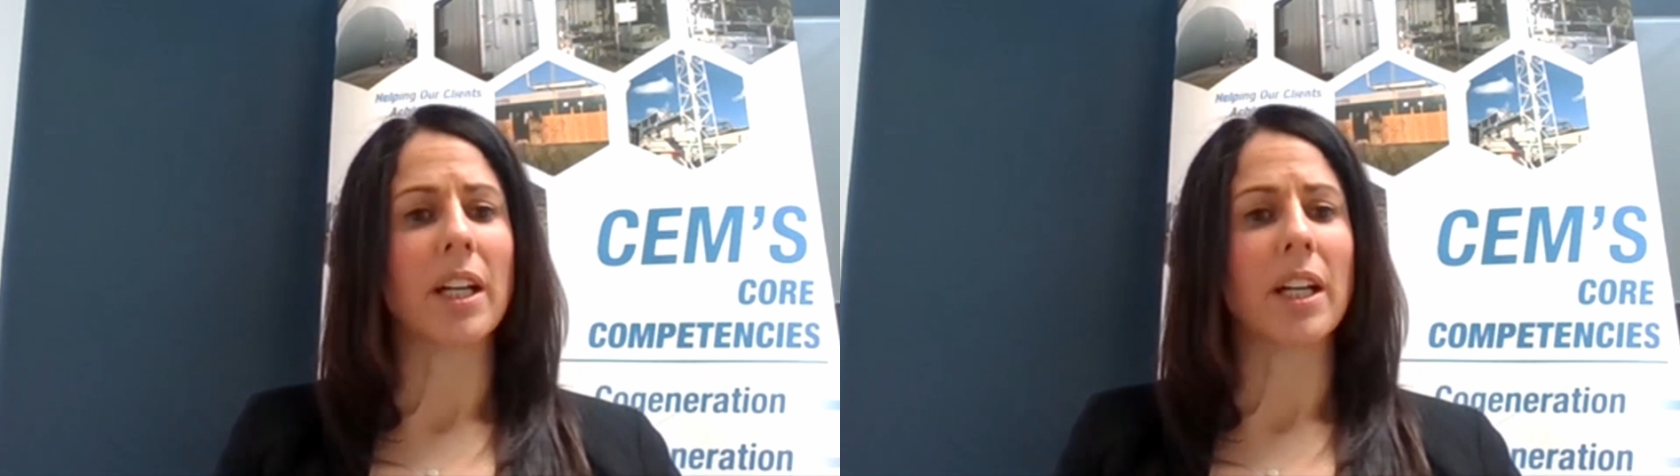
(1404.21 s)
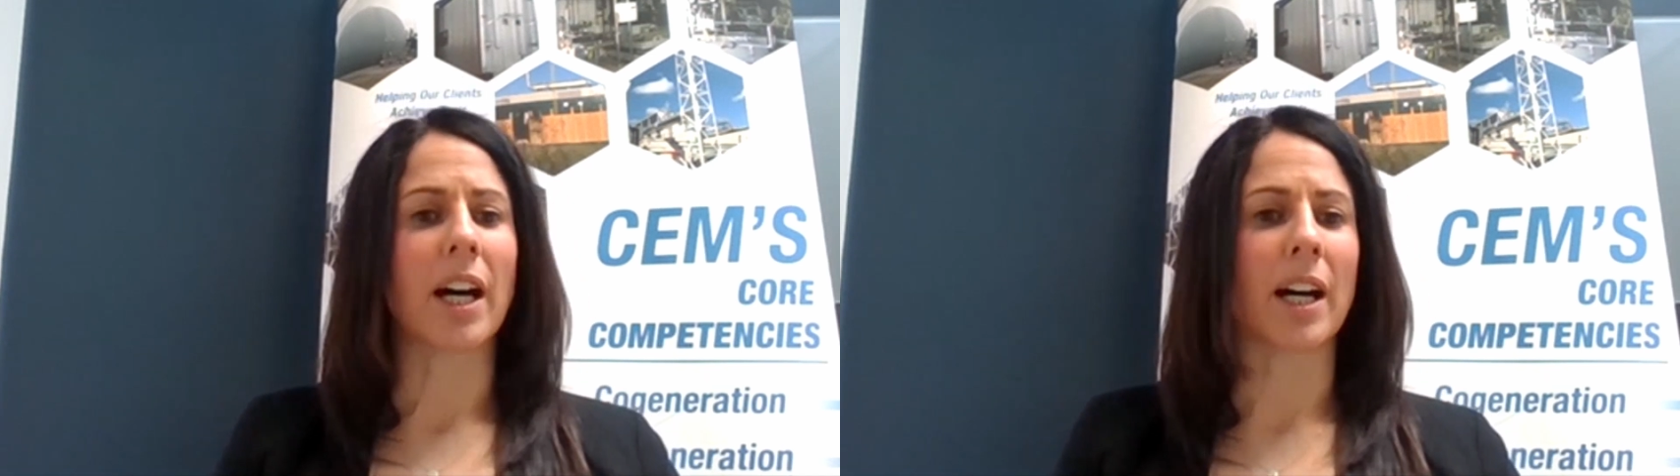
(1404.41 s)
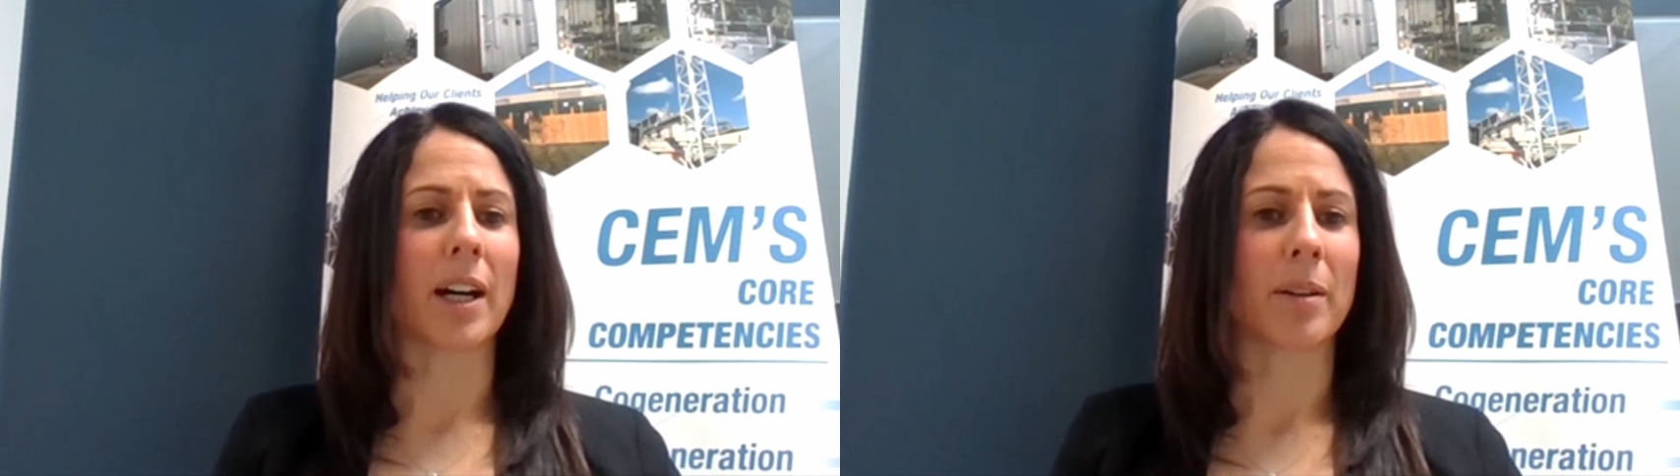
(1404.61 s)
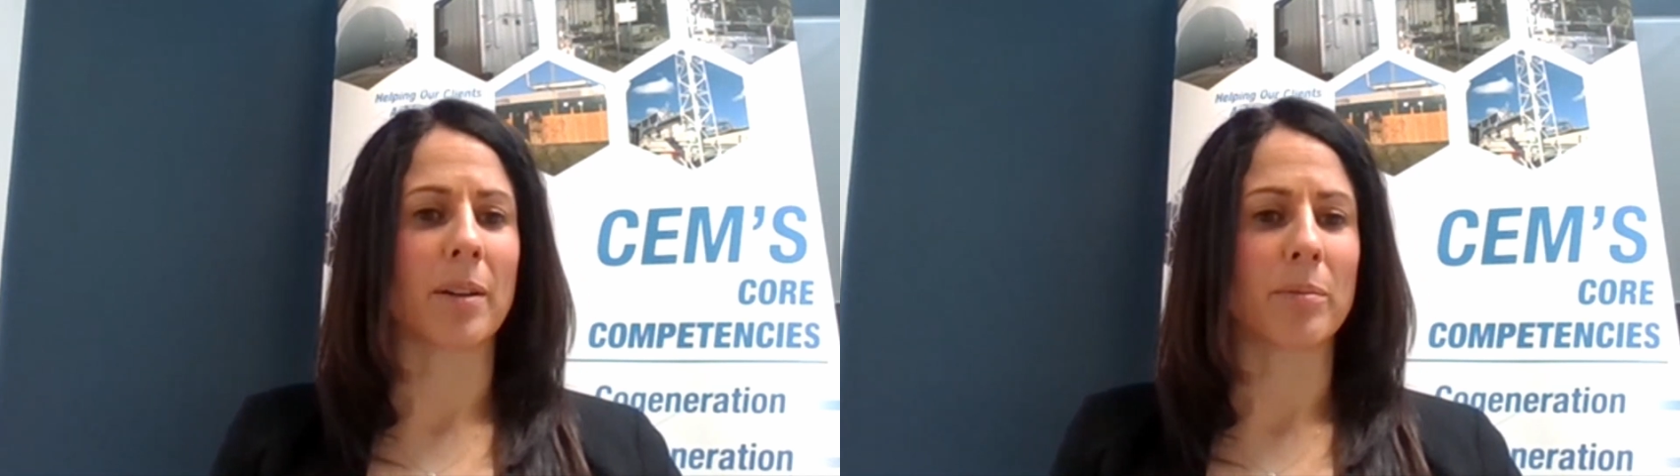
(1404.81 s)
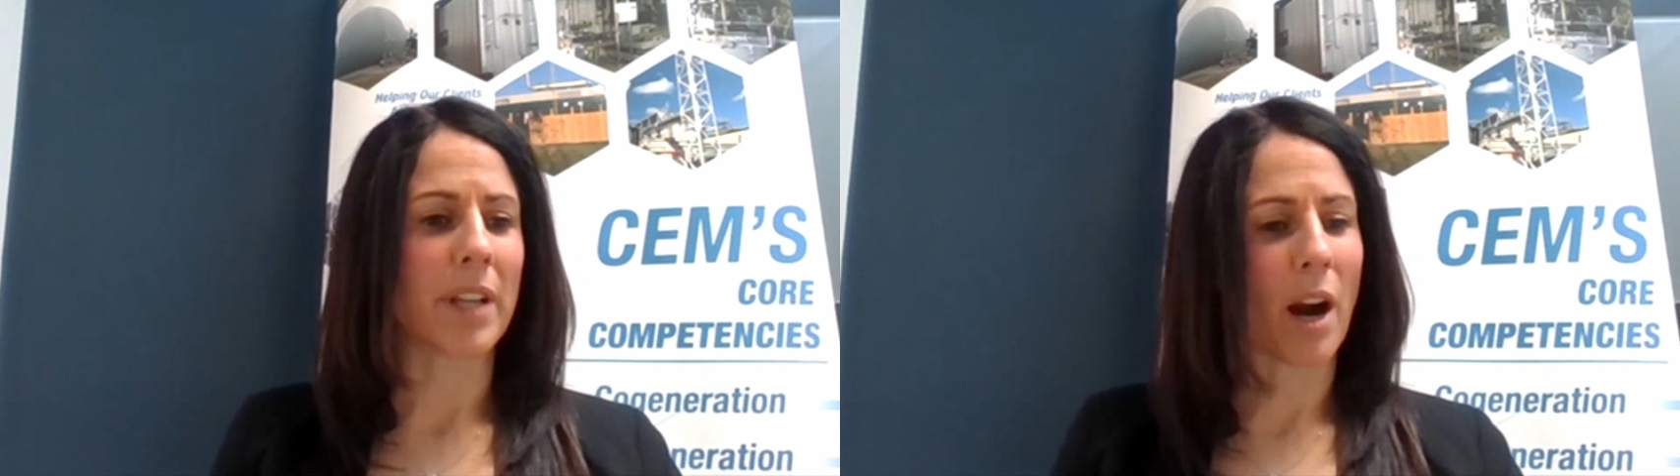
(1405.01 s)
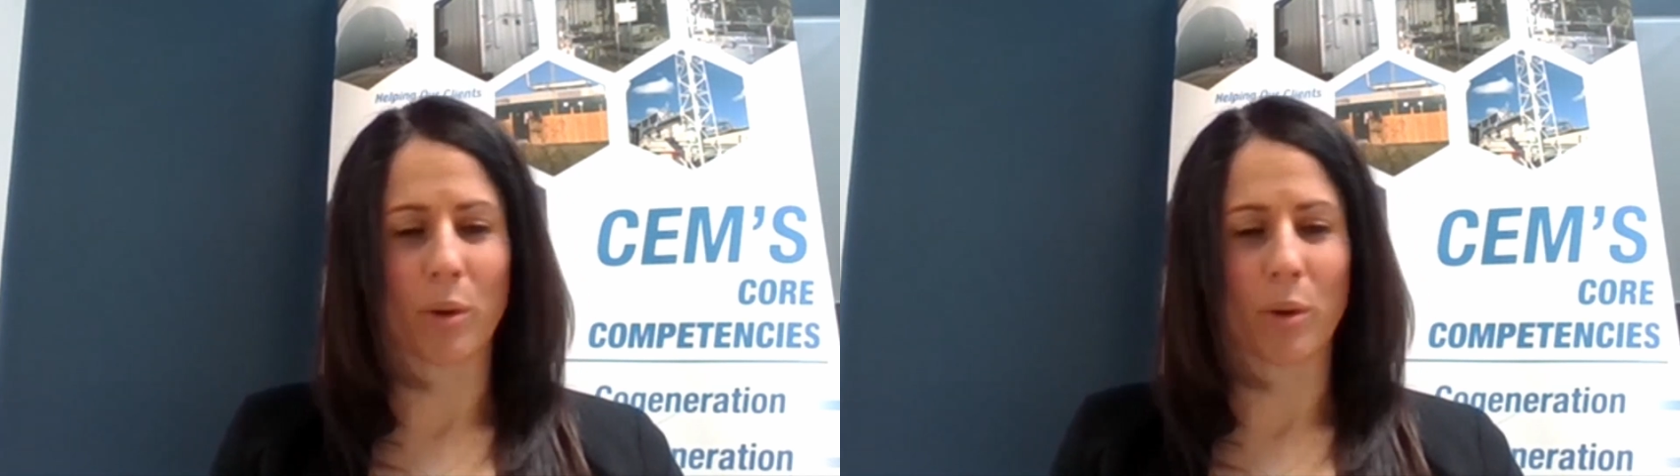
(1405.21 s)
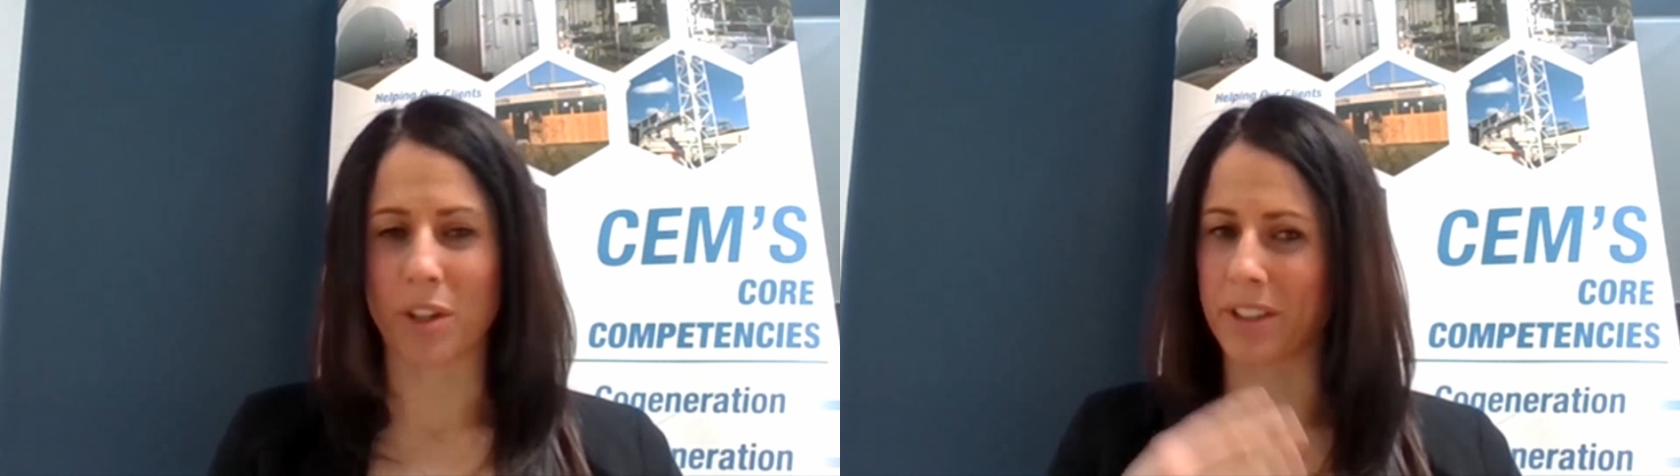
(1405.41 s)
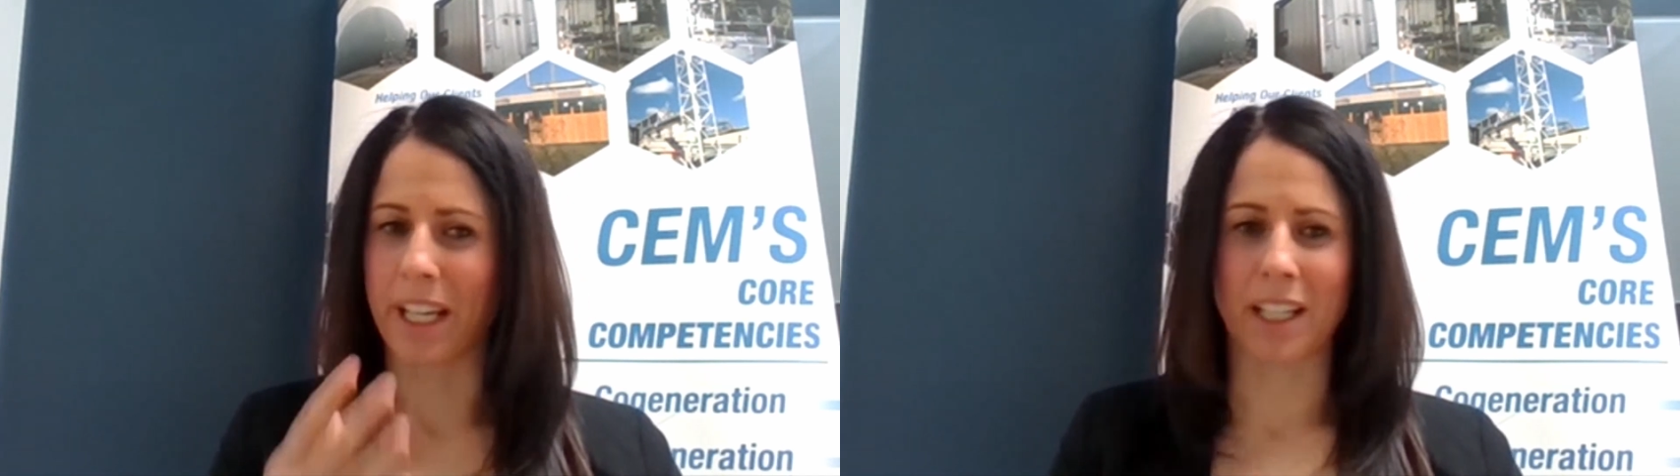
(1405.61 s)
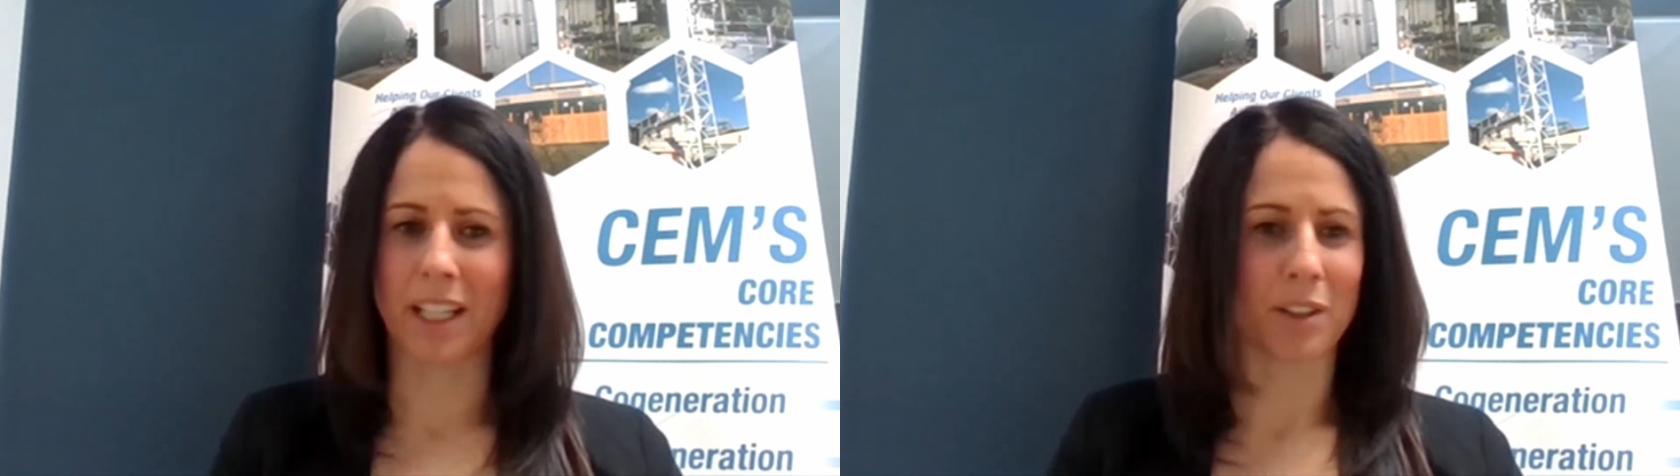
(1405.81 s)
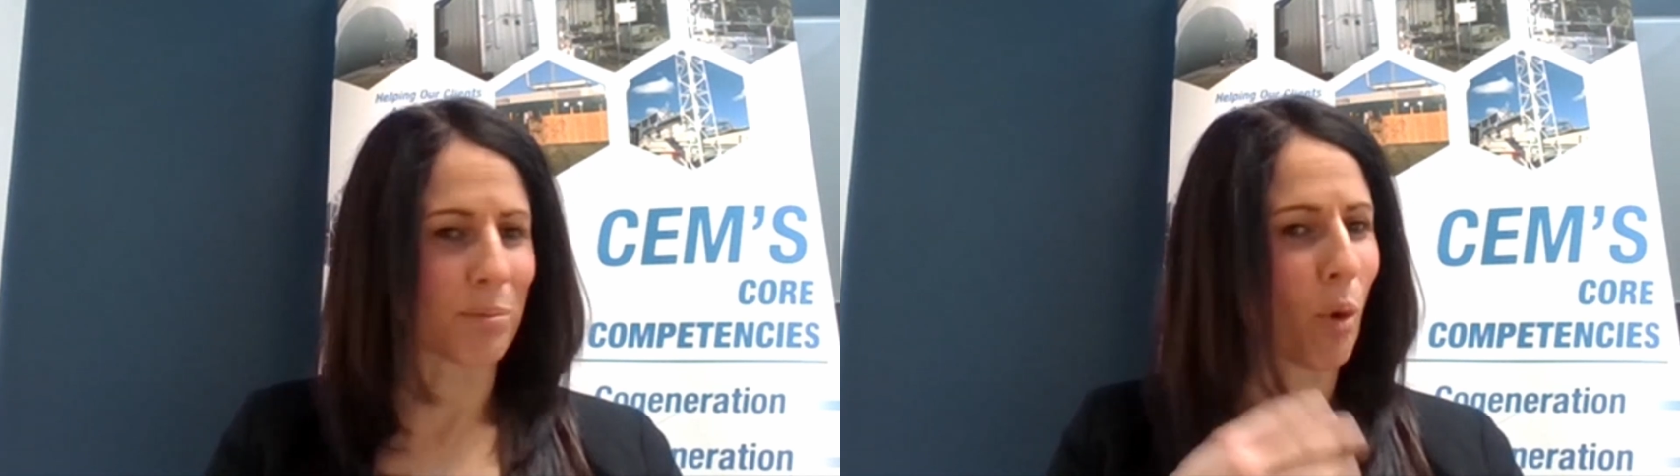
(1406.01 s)
Now we're just
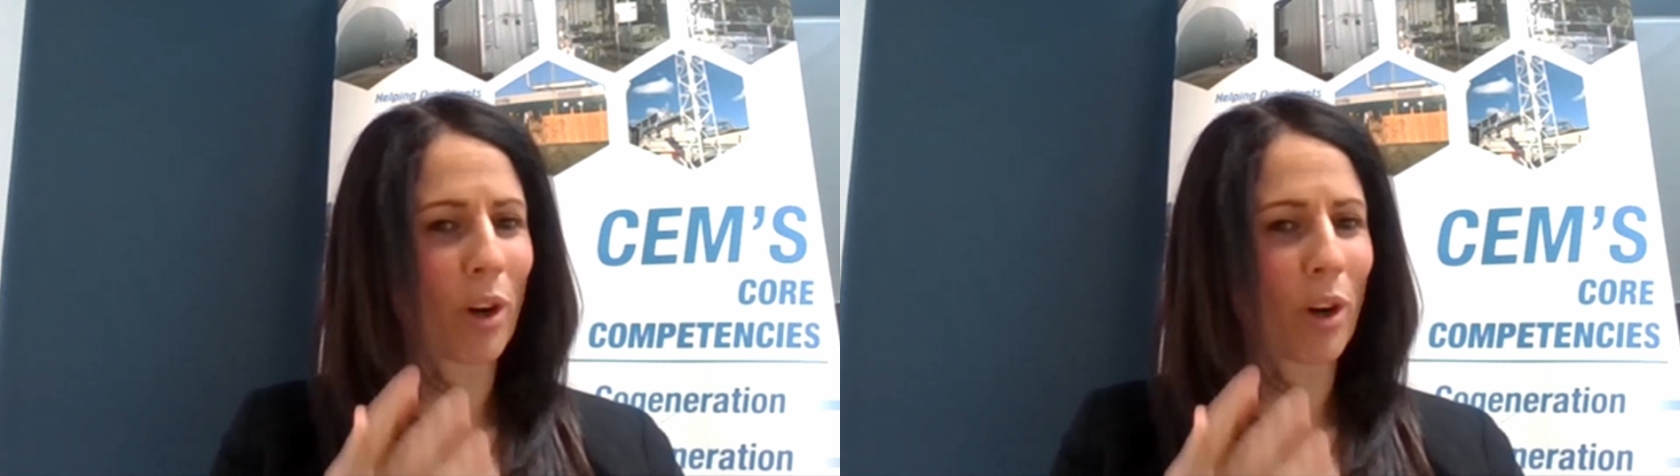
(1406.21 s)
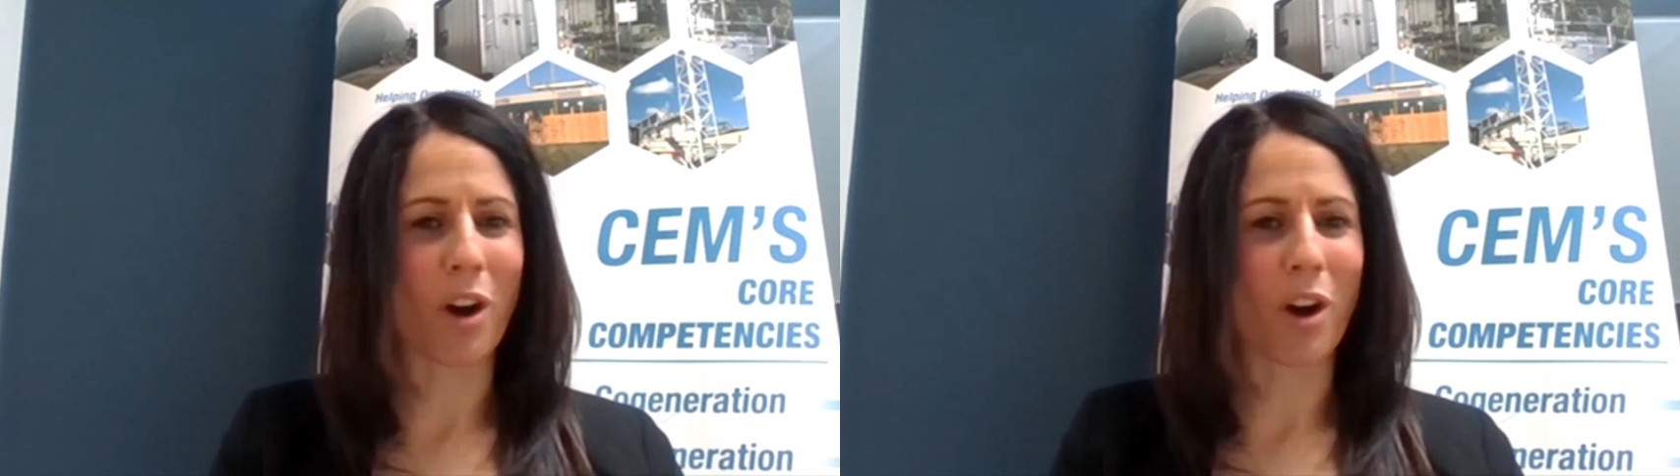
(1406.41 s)
there's more